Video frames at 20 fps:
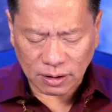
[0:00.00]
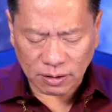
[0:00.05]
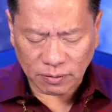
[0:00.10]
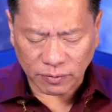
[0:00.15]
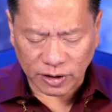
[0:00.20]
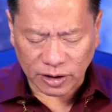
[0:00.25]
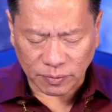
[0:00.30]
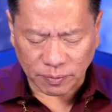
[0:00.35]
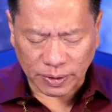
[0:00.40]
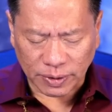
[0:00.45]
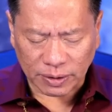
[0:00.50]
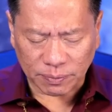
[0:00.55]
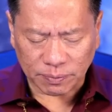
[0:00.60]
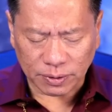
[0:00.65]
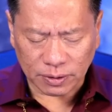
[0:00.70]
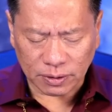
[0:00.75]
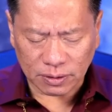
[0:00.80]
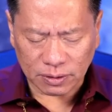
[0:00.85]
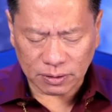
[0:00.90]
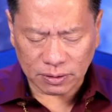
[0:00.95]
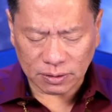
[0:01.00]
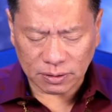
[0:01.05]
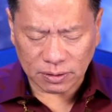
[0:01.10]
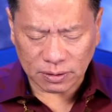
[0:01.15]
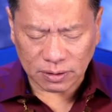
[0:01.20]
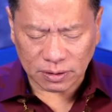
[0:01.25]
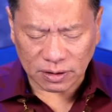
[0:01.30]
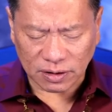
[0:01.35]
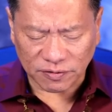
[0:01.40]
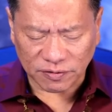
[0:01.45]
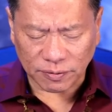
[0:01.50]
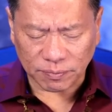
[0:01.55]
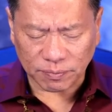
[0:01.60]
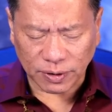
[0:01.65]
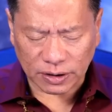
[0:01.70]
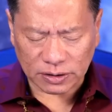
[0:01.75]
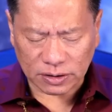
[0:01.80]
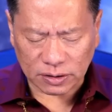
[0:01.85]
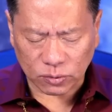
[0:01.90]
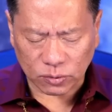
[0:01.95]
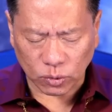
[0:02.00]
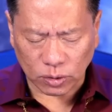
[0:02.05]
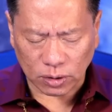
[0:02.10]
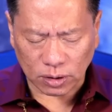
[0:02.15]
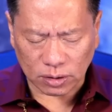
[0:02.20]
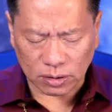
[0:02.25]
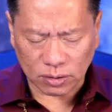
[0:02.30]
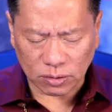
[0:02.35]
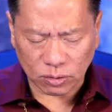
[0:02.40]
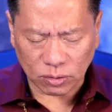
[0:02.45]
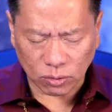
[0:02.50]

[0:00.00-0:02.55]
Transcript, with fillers: May the people in different parts of the world